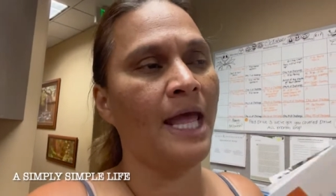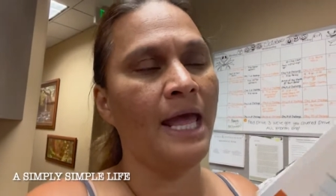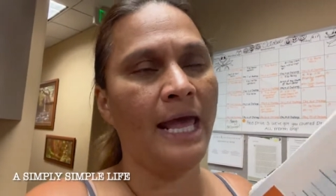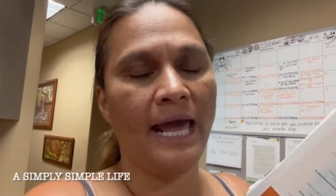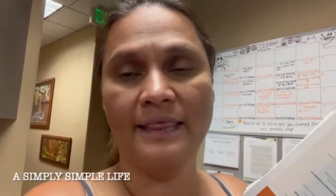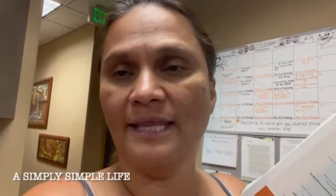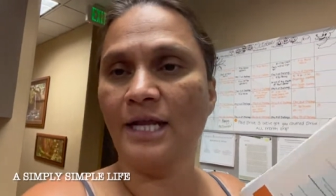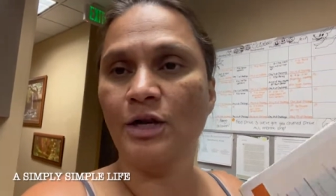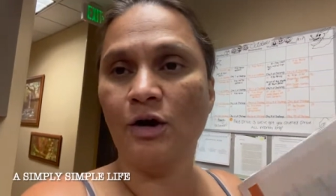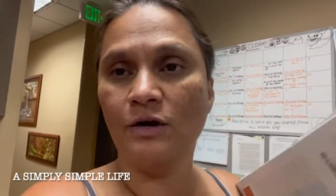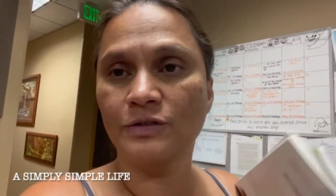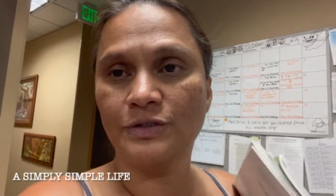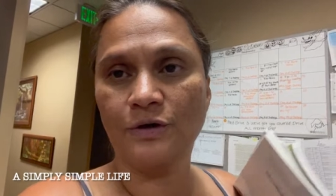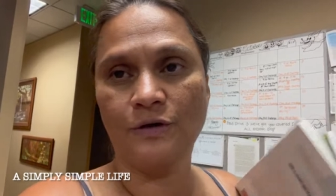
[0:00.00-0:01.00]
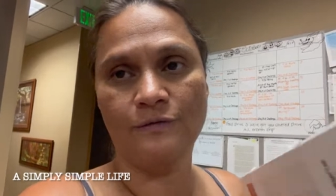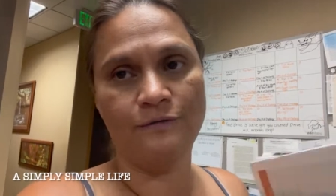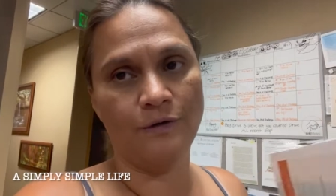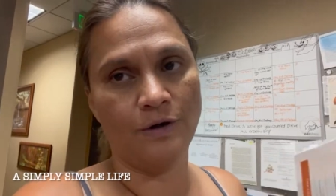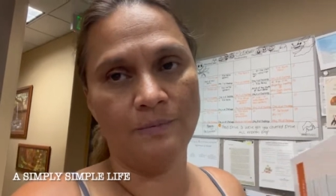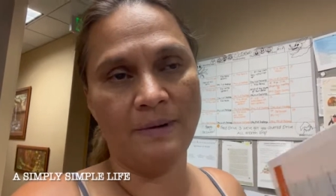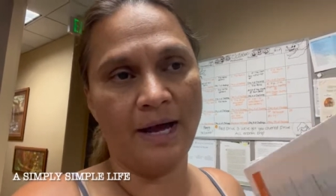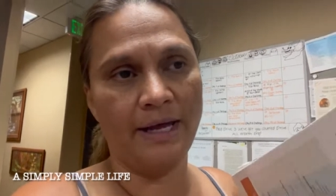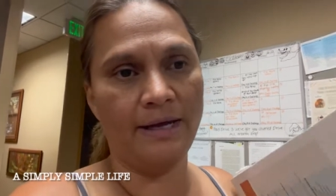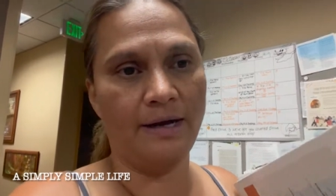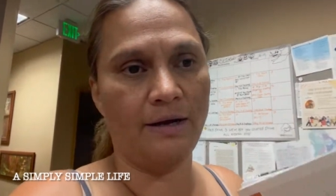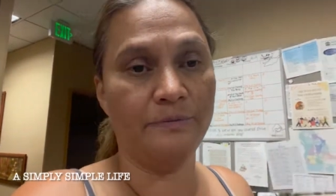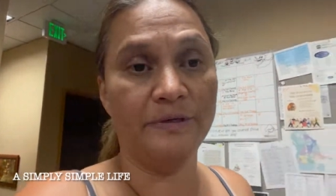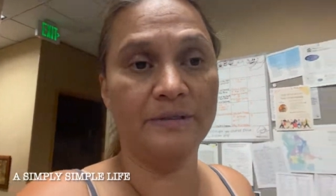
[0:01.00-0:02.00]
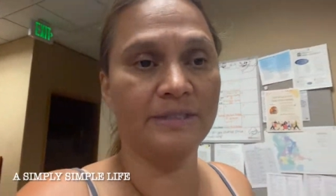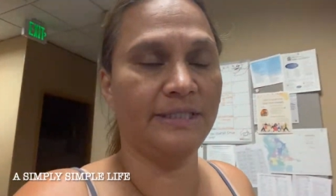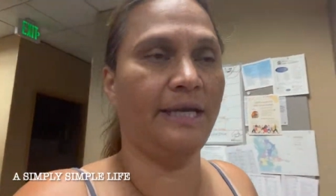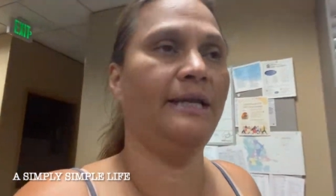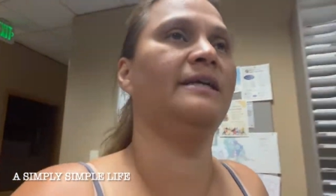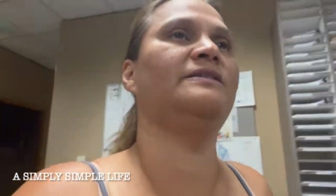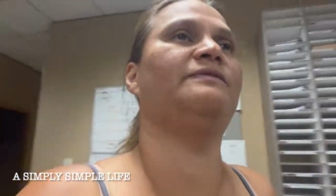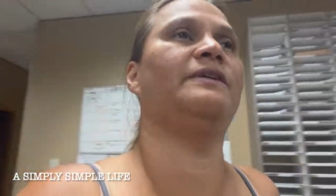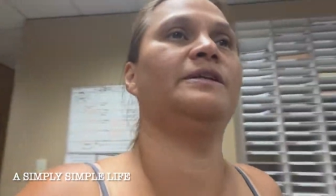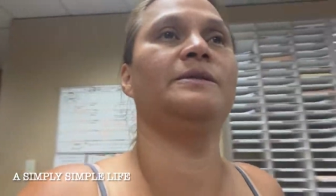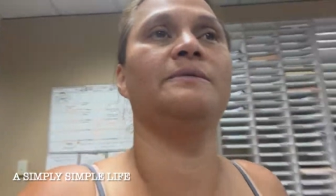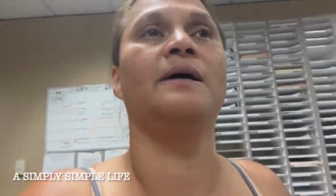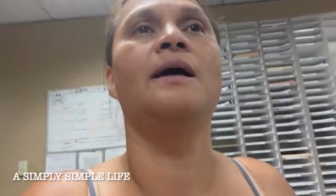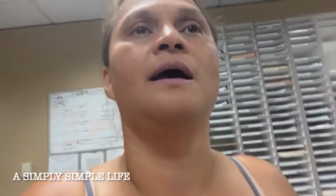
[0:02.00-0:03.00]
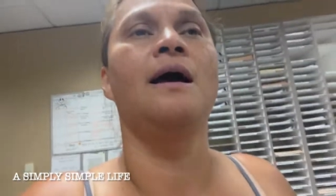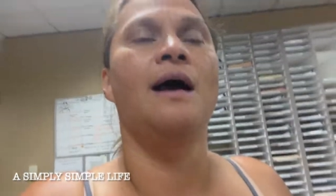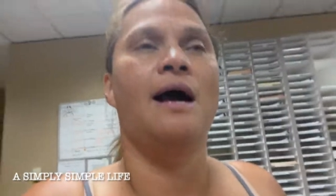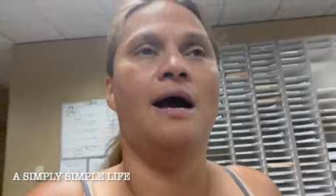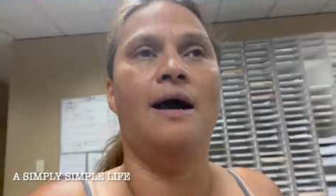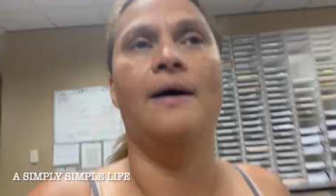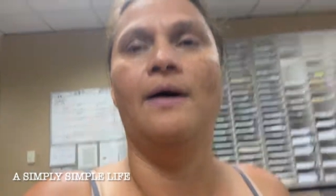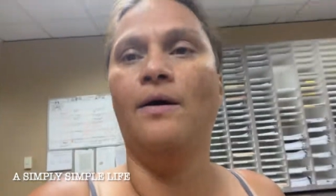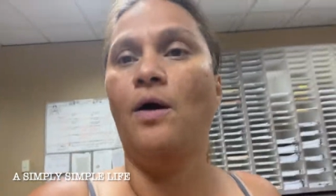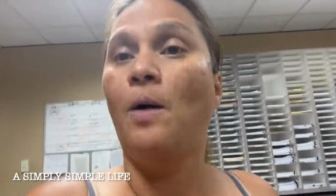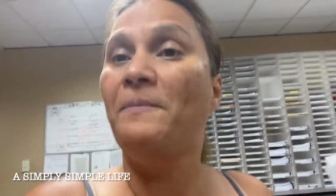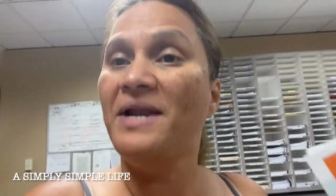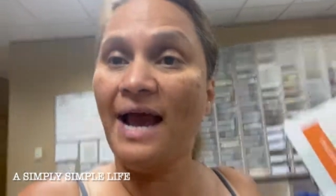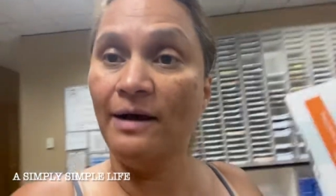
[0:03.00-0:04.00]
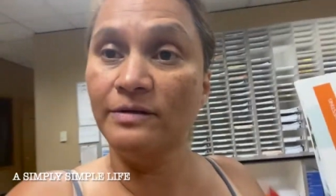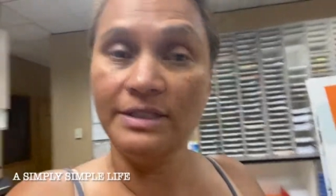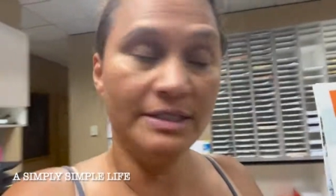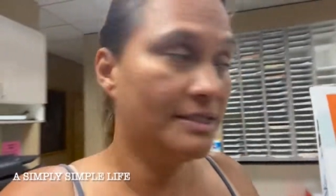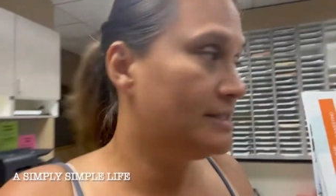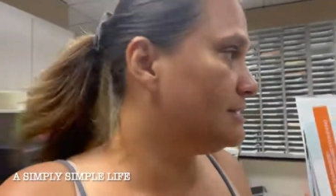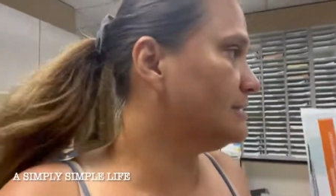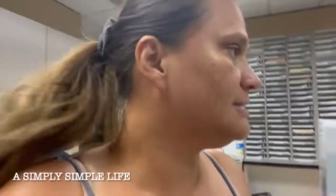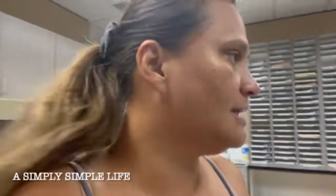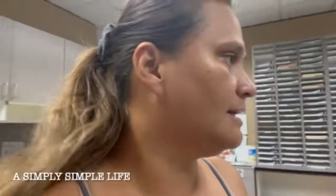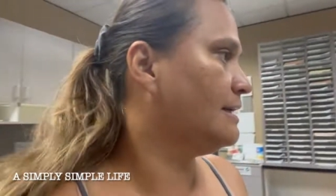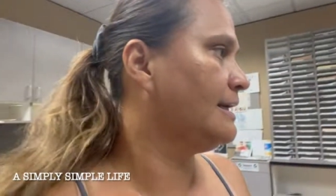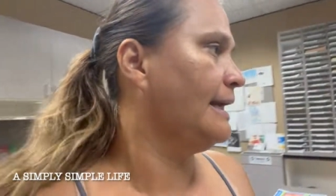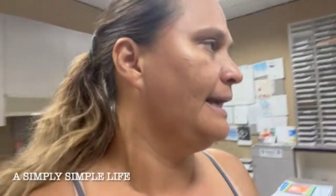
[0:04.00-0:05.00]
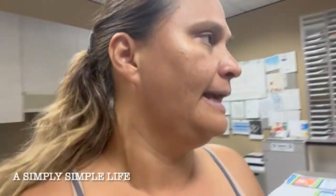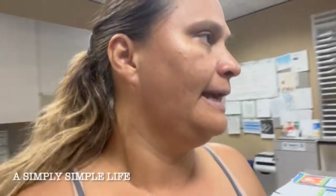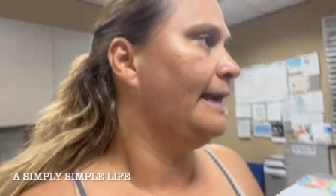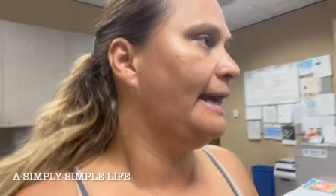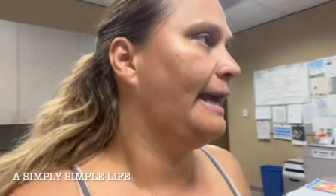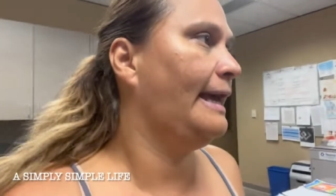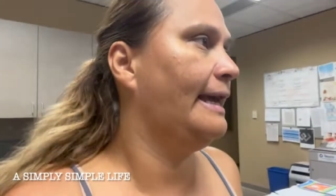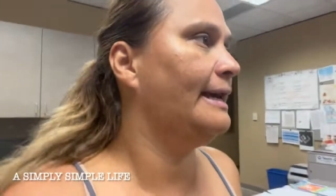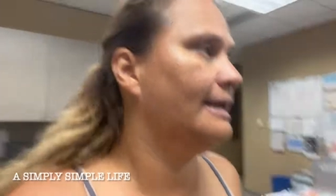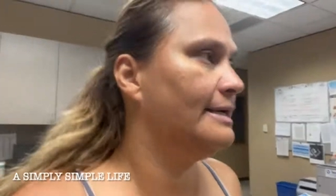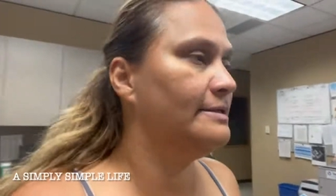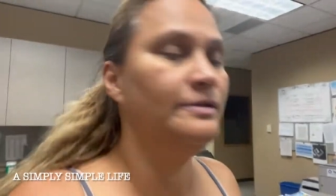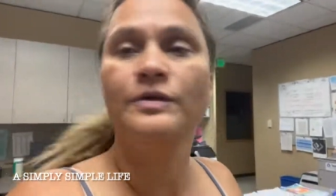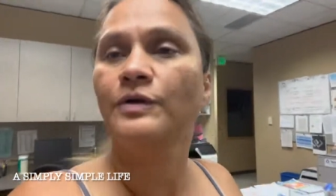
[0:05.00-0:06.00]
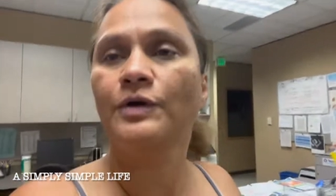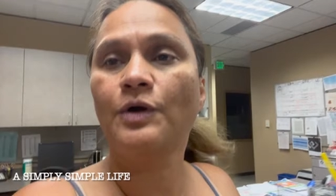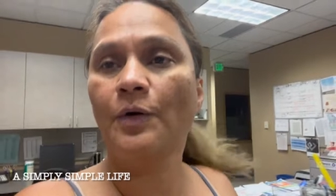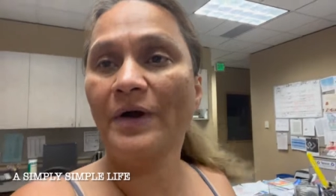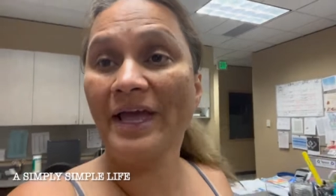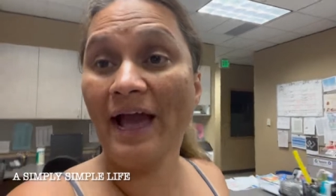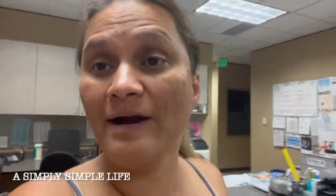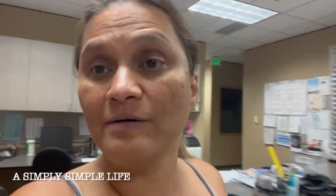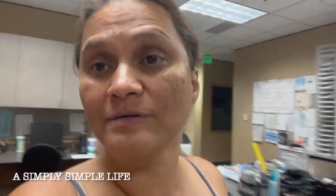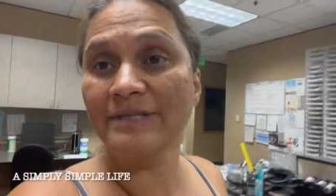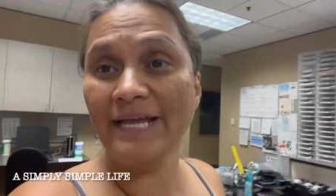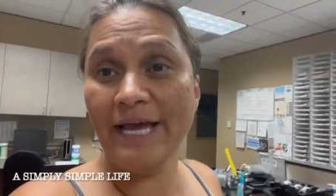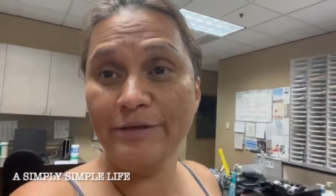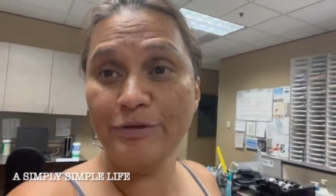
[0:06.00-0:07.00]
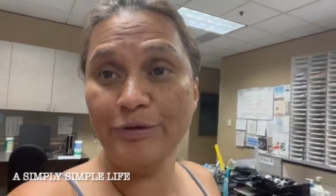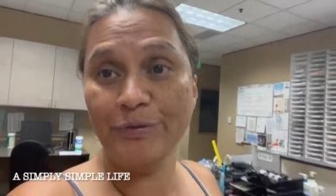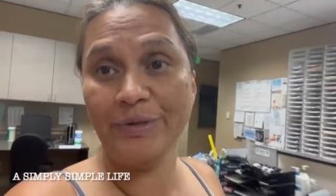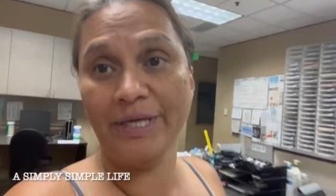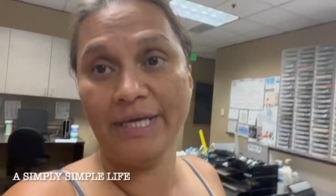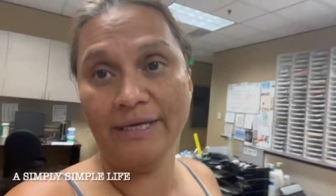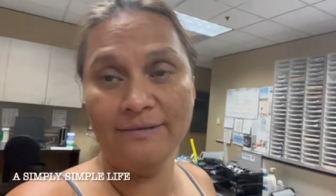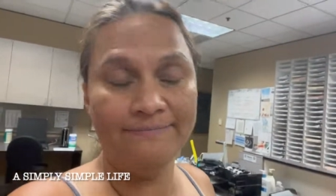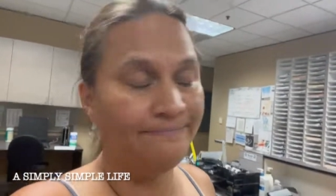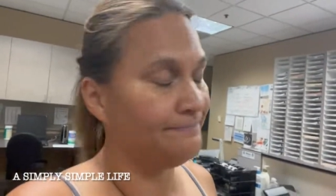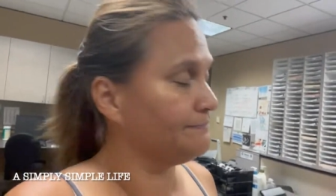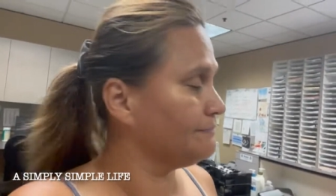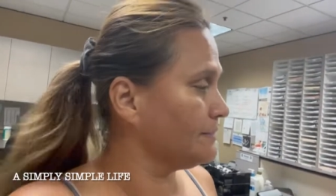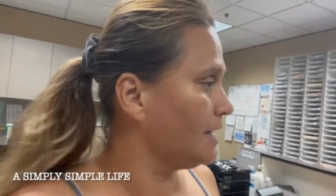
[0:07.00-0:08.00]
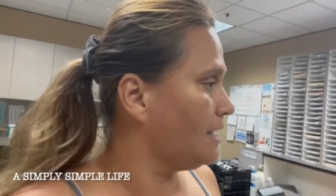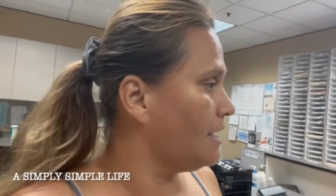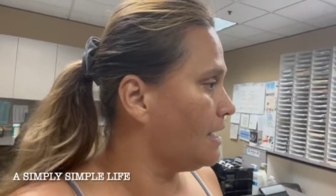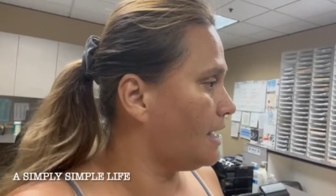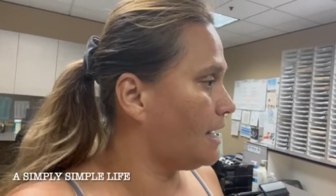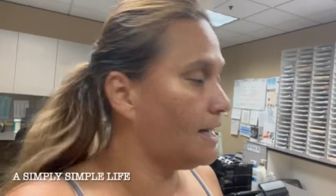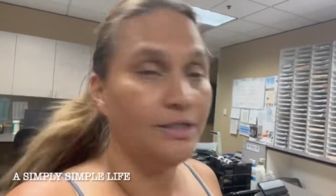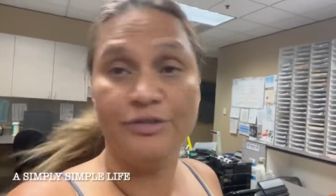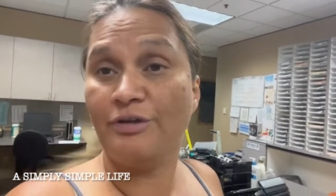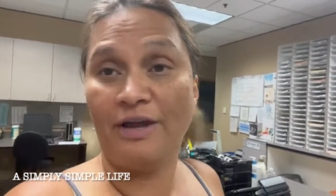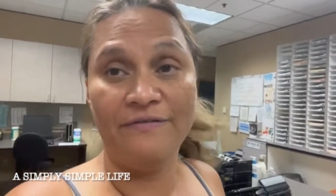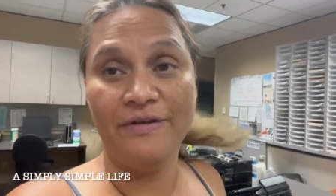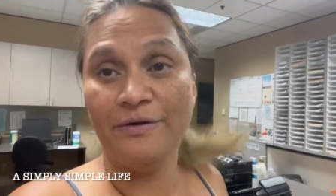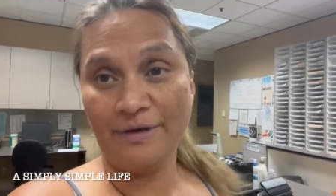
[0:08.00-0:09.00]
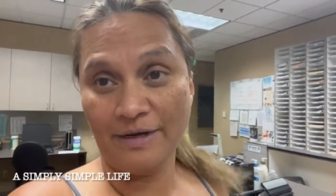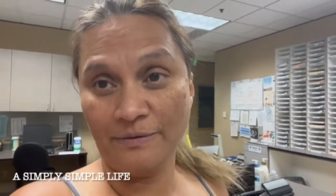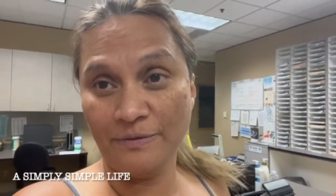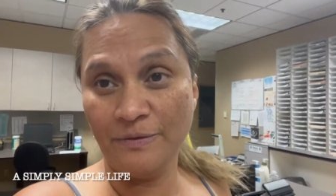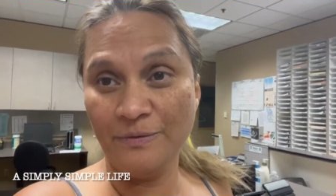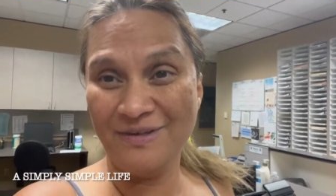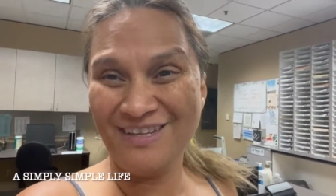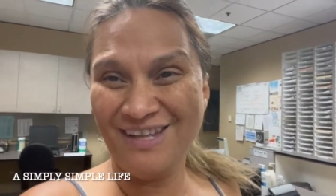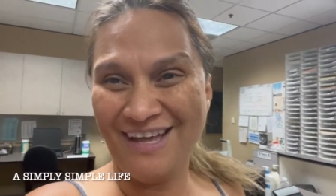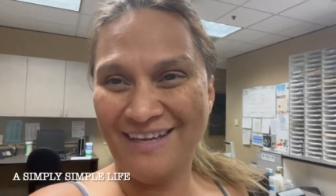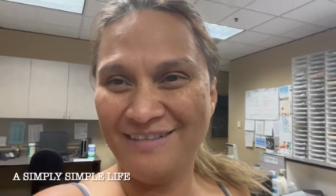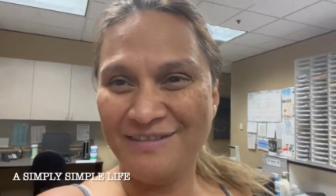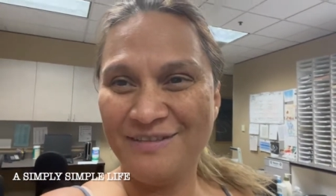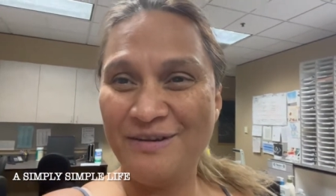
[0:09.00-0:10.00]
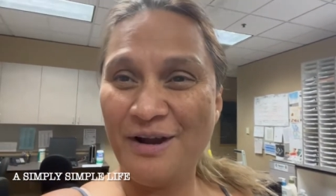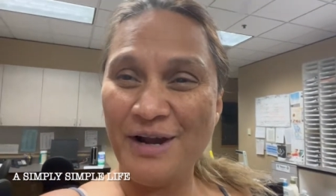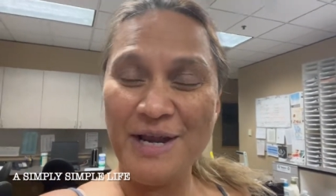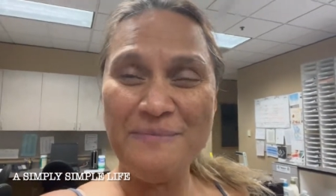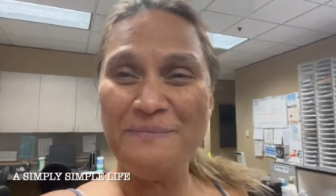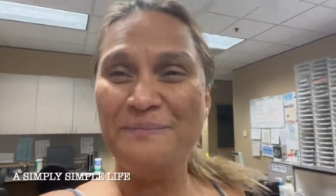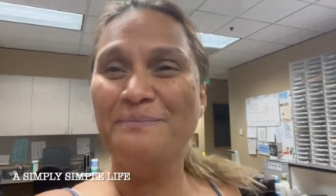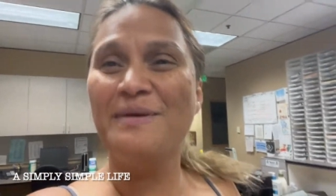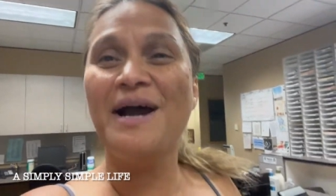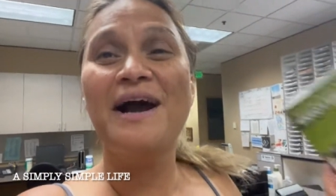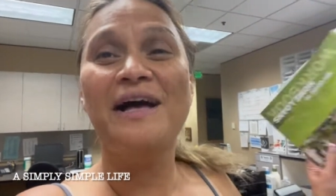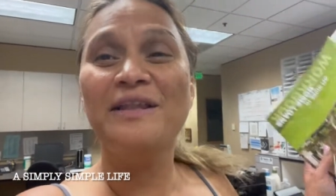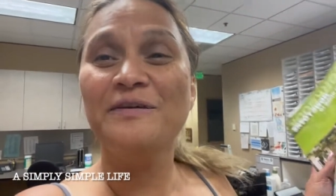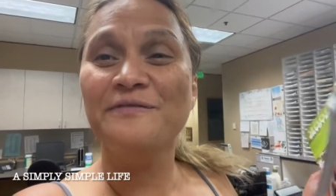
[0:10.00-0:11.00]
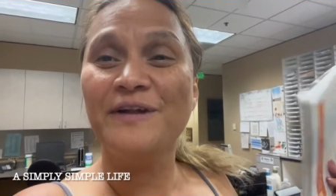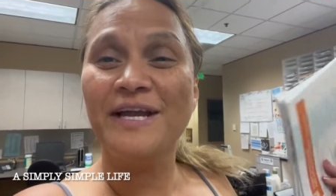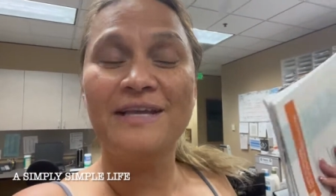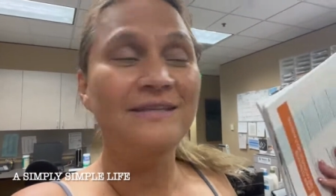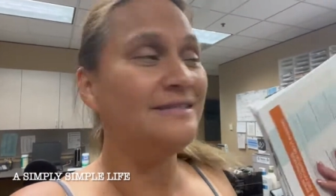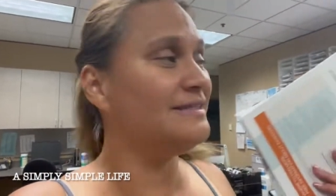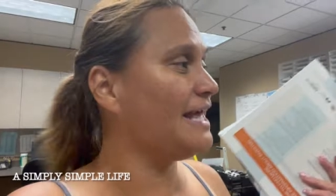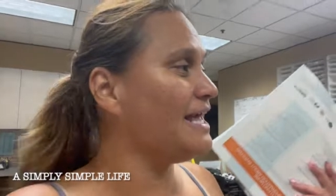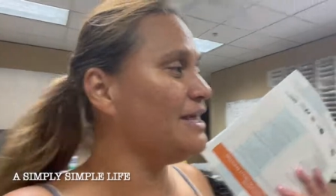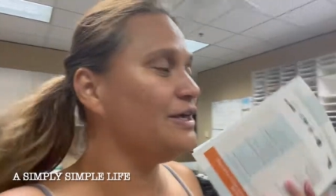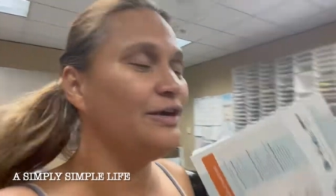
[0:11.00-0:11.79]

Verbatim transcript: and then also for my uh, real estate as far as uh, open houses and going out and doing uh, driving around with clients. All right. Mahalo friends. Thank